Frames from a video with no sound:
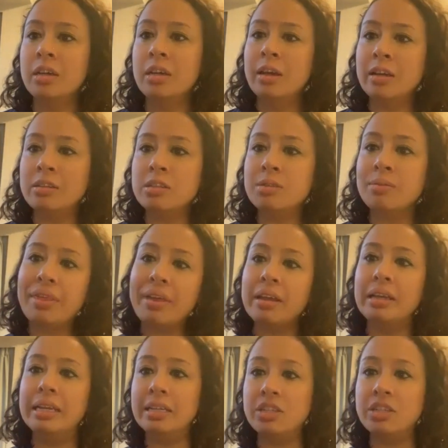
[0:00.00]
And so I
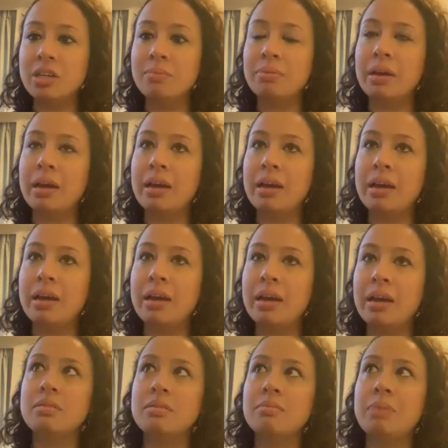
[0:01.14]
think leadership has
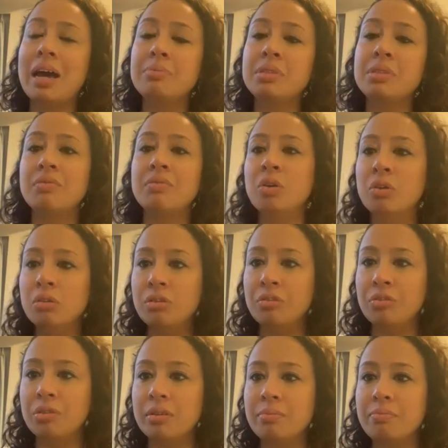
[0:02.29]
perhaps
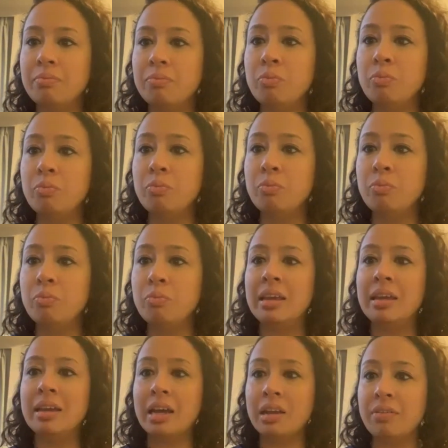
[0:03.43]
evolved with
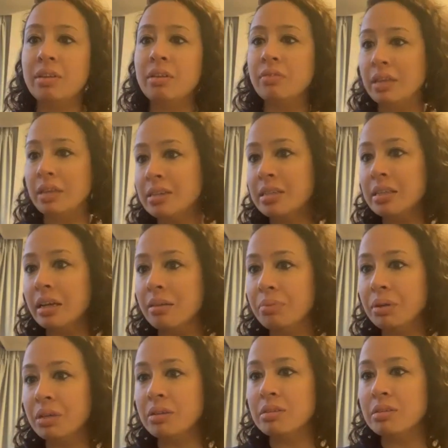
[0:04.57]
the advent of the internet
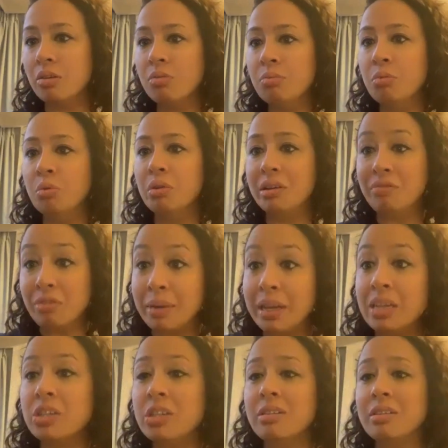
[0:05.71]
because a lot more
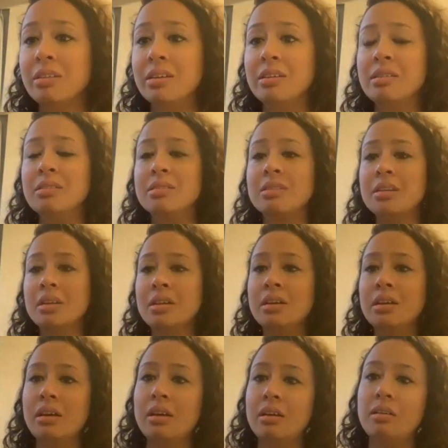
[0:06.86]
information is
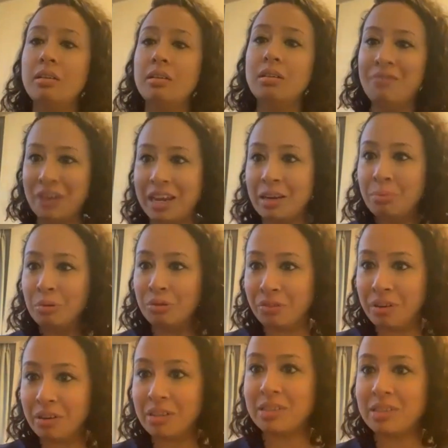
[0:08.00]
available
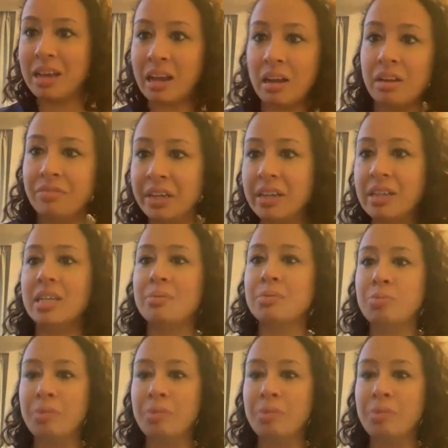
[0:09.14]
for us at our fingertips